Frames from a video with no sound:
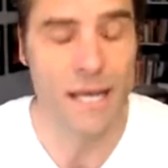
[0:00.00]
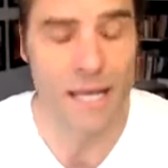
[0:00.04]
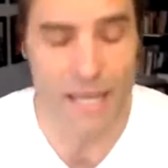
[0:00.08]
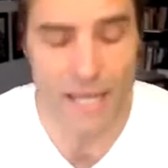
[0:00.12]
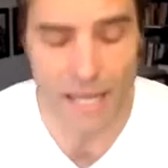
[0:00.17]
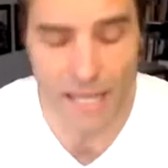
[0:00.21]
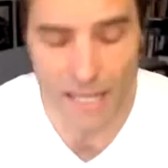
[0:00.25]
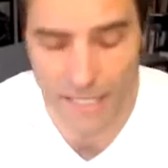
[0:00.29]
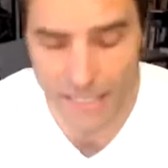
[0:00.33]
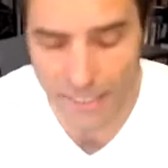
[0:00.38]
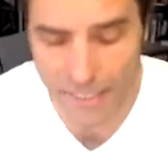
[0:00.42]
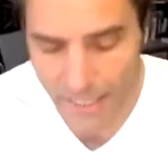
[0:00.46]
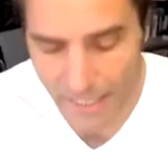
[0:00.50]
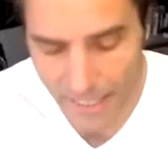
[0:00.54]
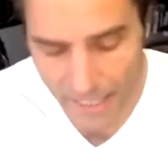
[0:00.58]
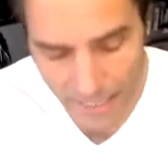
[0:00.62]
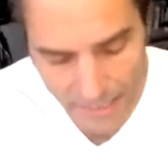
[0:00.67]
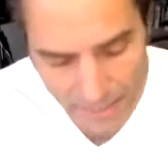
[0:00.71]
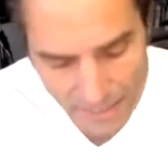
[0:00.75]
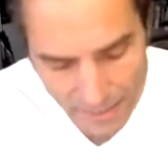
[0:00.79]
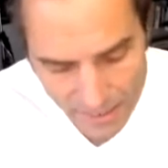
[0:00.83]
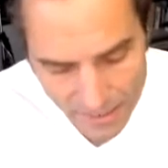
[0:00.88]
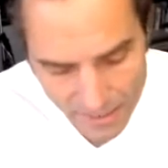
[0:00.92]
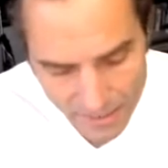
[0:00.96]
And
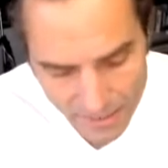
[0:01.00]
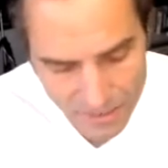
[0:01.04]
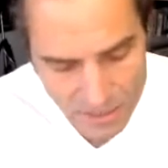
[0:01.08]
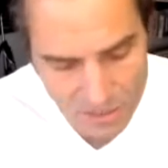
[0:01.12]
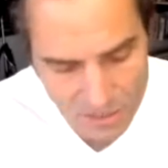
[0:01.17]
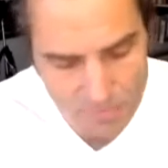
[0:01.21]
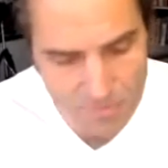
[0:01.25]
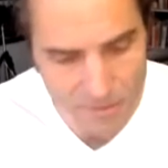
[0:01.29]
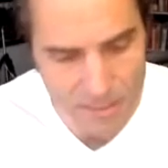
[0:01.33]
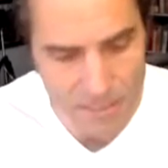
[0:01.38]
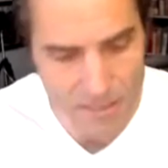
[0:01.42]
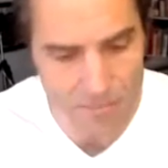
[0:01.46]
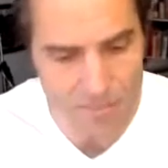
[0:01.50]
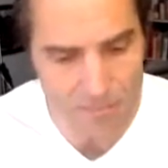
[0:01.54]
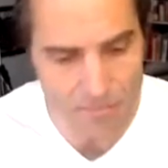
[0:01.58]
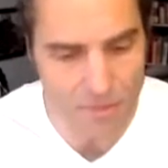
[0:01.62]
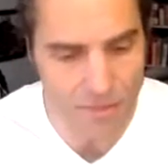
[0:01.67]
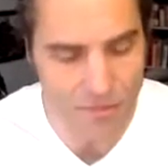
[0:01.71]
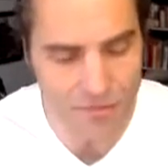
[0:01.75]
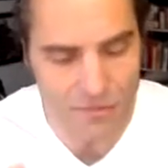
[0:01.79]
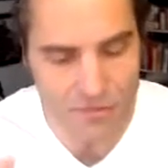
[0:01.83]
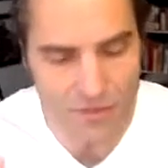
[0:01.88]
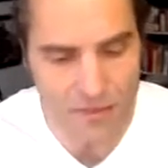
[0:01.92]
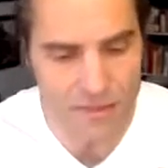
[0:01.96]
it can just be a
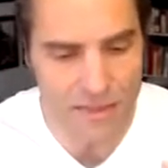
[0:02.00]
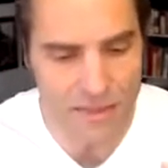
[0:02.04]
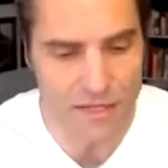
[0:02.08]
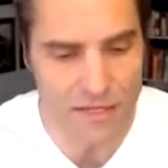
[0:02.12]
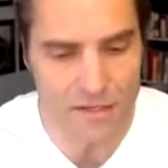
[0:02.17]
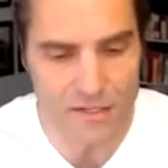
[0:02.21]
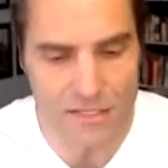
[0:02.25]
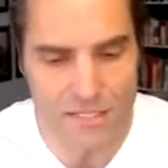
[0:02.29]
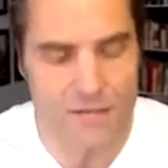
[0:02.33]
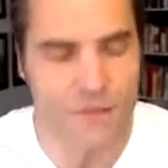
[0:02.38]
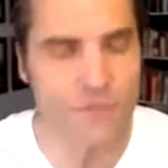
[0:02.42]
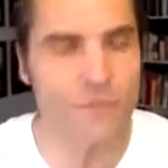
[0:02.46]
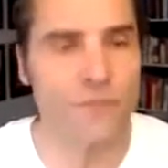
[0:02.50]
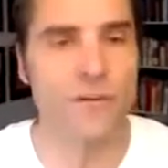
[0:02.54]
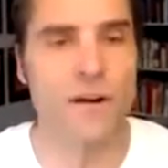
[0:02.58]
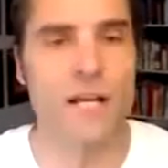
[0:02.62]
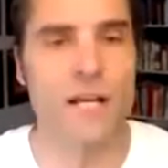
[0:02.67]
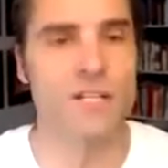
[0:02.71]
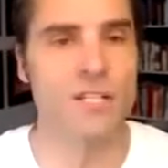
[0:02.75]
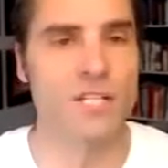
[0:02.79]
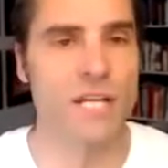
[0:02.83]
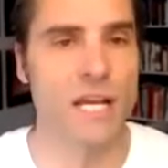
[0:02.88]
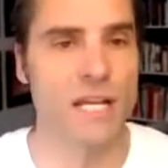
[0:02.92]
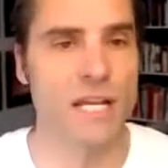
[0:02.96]
thing that
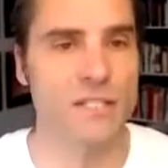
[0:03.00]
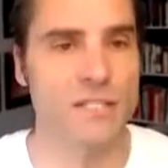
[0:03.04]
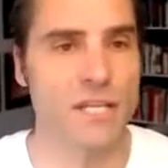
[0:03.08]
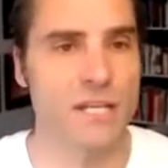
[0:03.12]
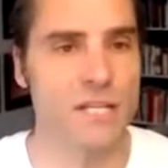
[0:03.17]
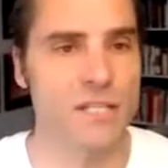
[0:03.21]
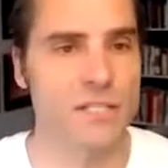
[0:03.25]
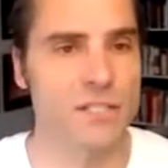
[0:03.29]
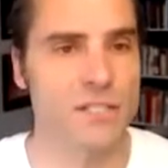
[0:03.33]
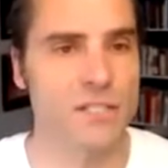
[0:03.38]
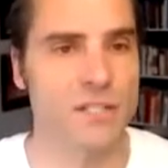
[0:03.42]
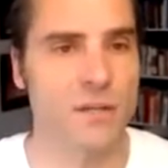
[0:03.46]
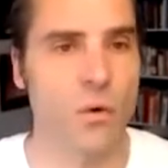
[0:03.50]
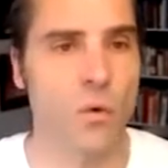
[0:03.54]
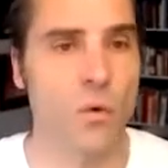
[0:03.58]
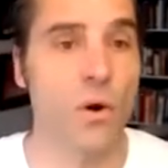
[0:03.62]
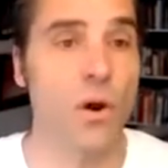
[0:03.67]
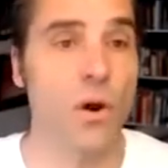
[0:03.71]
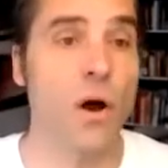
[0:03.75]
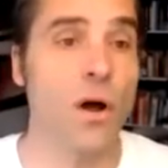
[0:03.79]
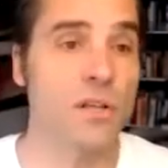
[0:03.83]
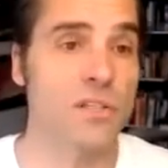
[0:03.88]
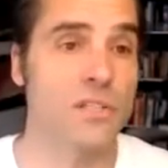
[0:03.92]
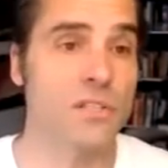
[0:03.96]
differentiates us
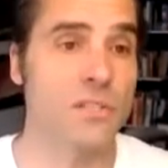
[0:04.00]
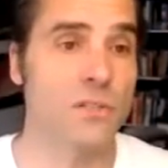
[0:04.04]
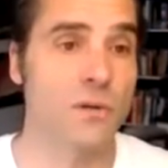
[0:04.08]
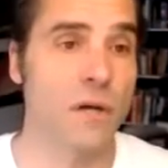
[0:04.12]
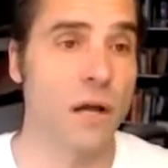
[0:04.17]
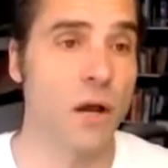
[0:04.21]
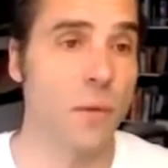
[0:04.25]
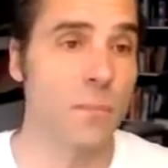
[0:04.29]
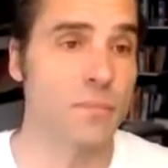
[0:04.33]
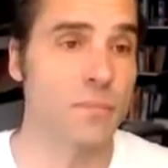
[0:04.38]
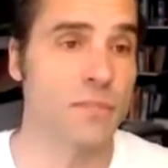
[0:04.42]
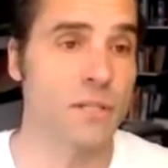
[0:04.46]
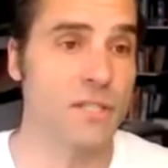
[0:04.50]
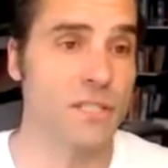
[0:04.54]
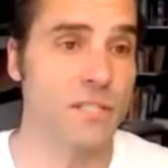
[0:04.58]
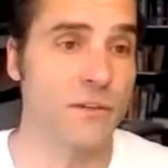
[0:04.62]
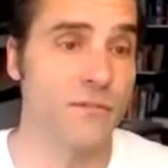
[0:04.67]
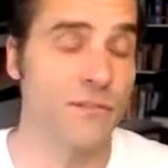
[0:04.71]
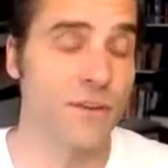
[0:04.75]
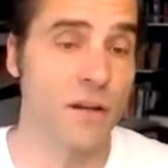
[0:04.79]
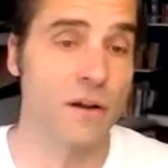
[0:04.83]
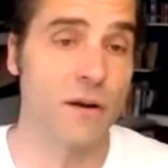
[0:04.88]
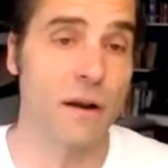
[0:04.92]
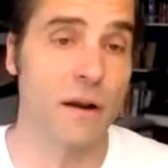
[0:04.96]
or also helps us to
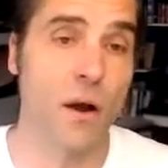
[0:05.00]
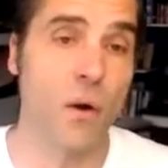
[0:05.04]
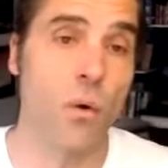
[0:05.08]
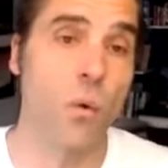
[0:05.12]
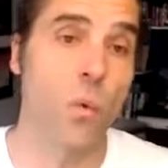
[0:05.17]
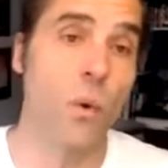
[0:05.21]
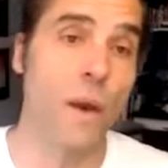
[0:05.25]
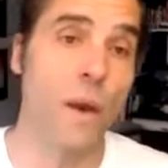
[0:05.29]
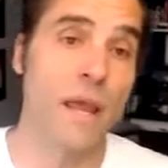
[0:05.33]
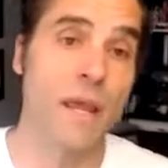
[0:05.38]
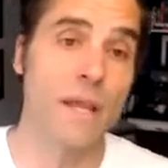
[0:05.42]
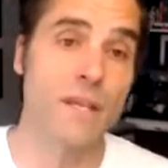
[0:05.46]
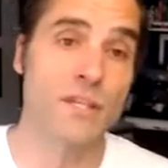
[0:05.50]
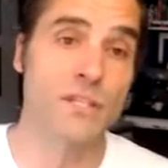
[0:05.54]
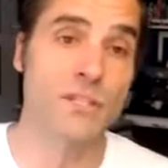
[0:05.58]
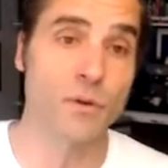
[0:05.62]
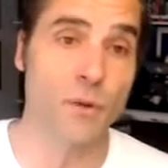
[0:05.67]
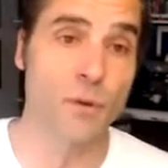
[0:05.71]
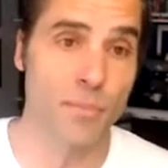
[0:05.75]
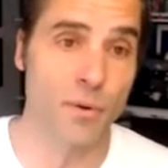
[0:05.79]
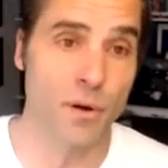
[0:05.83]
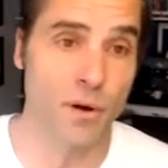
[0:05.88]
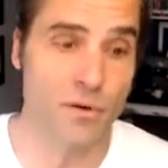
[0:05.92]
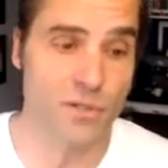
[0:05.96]
figure out ways to
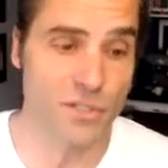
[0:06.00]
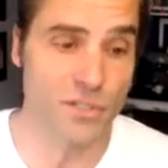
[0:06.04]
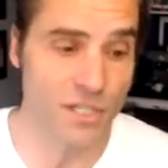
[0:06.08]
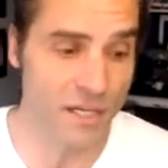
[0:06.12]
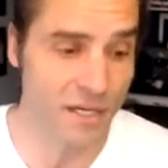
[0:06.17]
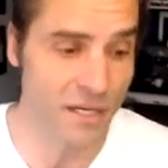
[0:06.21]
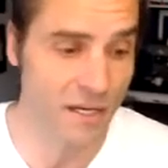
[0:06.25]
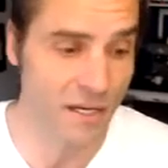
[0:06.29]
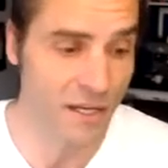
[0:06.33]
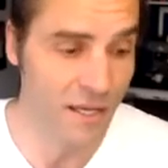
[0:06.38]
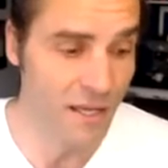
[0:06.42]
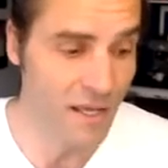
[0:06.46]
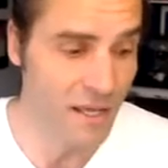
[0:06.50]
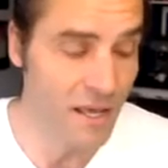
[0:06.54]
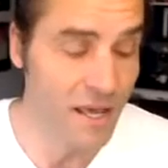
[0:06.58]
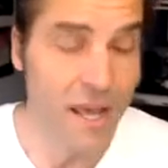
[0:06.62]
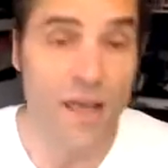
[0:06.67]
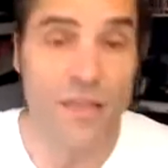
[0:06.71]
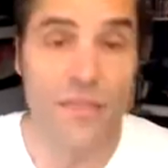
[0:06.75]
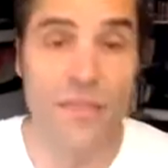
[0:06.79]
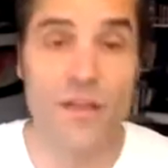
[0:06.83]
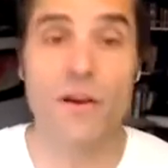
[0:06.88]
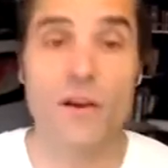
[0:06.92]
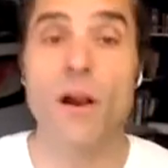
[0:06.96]
approach it.
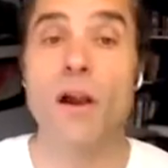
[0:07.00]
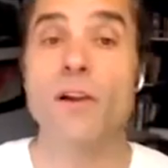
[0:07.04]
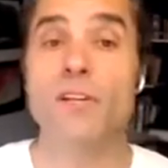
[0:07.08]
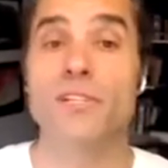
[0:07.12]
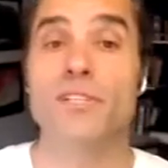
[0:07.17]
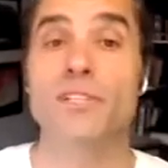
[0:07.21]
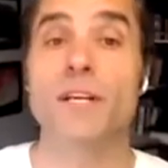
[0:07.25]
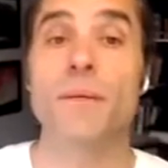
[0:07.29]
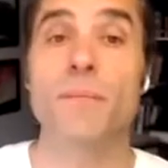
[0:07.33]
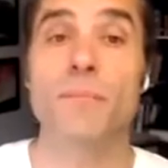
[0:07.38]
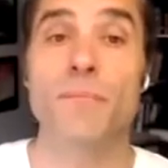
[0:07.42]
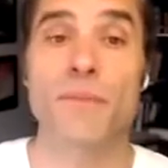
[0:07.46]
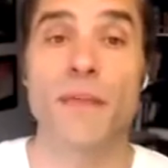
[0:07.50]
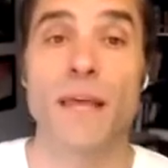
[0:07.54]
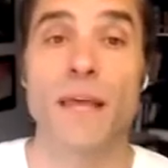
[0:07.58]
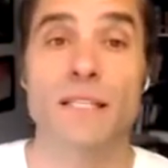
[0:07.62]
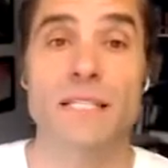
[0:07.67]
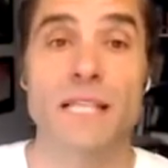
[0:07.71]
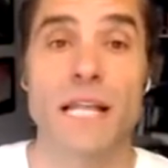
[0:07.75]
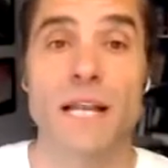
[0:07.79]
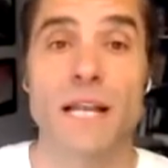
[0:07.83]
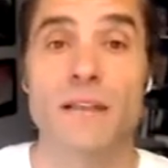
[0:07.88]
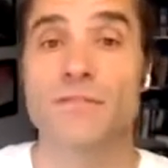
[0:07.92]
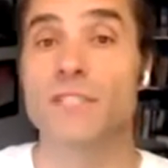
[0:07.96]
There are some
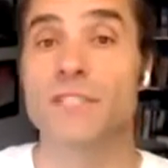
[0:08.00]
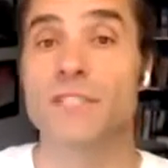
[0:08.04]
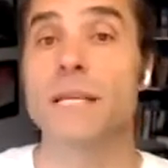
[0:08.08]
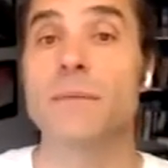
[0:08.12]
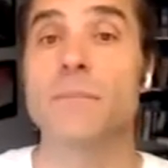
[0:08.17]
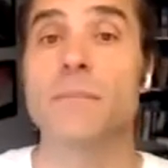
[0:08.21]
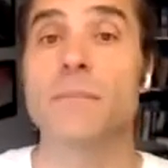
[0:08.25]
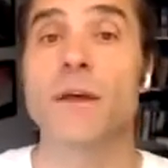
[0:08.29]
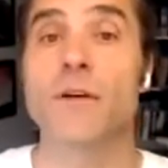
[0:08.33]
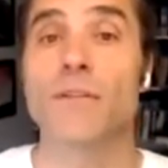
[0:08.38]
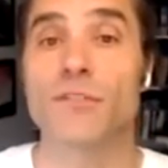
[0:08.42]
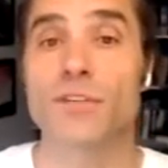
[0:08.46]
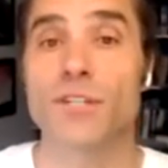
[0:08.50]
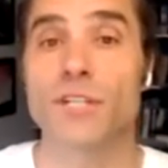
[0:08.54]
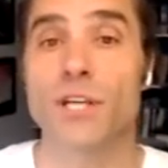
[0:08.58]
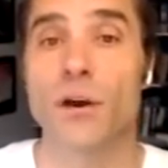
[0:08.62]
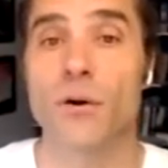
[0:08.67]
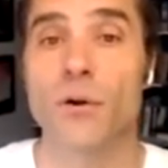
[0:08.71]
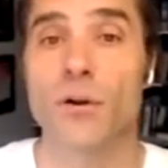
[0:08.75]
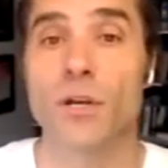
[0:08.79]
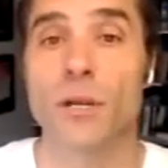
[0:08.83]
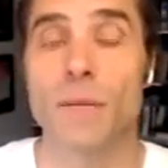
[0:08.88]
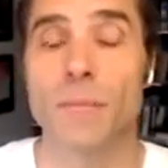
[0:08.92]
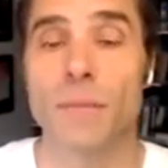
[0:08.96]
things that seem to have
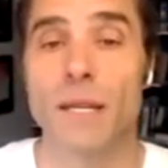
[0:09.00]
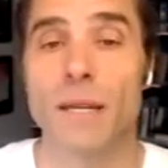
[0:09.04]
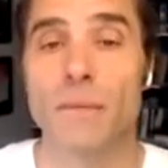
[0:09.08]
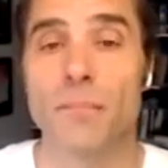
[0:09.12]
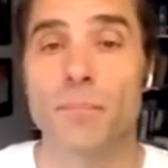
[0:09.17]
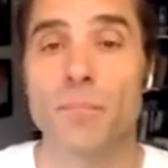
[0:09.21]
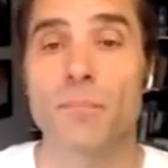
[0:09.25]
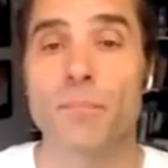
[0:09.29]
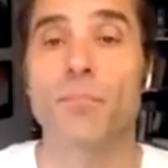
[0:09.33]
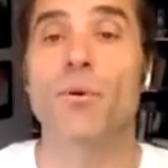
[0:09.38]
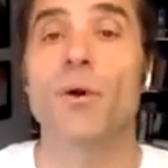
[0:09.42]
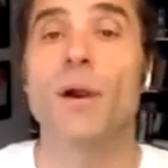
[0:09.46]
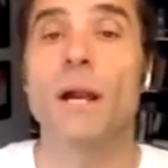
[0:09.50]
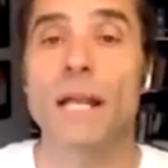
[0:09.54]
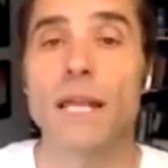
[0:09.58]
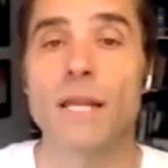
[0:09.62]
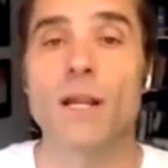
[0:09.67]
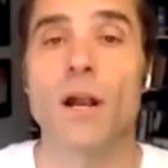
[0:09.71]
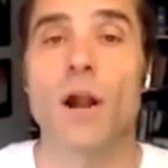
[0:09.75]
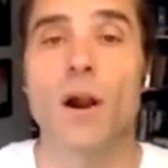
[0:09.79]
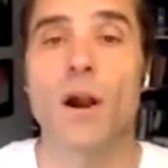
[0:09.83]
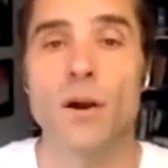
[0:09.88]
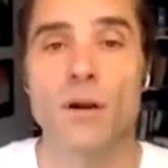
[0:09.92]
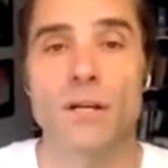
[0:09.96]
shown to be pretty
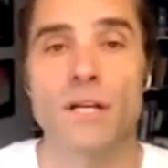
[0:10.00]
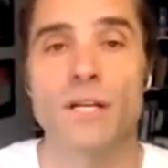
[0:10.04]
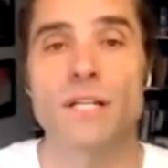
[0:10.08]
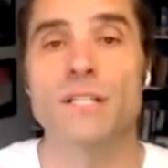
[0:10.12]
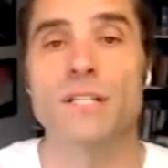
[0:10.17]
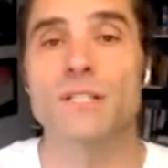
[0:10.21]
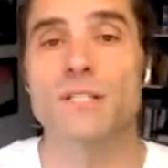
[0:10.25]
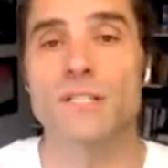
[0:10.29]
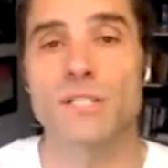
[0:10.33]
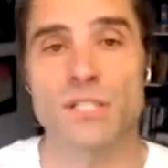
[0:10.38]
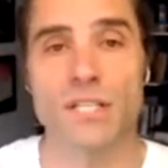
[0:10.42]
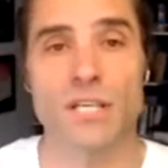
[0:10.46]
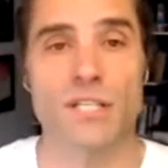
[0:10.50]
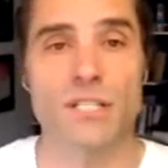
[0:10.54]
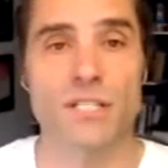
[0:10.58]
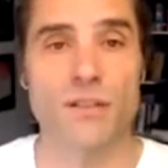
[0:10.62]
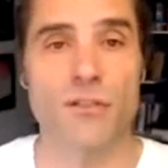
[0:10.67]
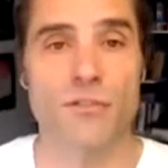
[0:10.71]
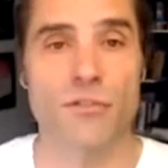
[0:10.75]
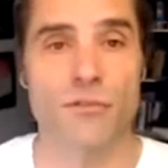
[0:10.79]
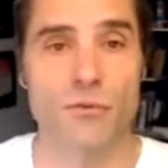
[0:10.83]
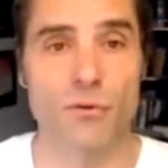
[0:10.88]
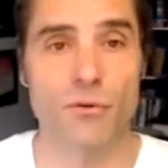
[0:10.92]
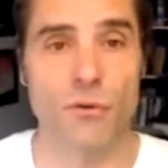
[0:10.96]
darn
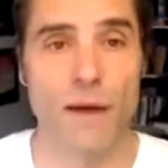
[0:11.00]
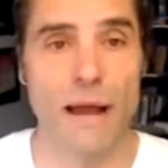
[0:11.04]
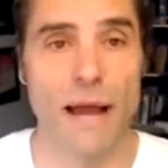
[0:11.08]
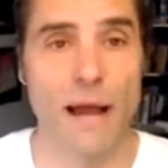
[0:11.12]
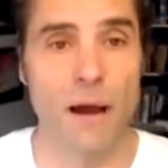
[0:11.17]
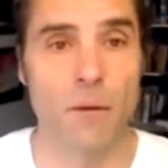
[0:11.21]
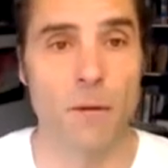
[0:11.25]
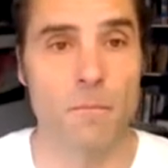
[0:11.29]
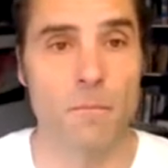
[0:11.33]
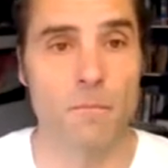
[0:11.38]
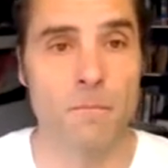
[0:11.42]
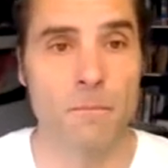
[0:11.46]
consistent throughout.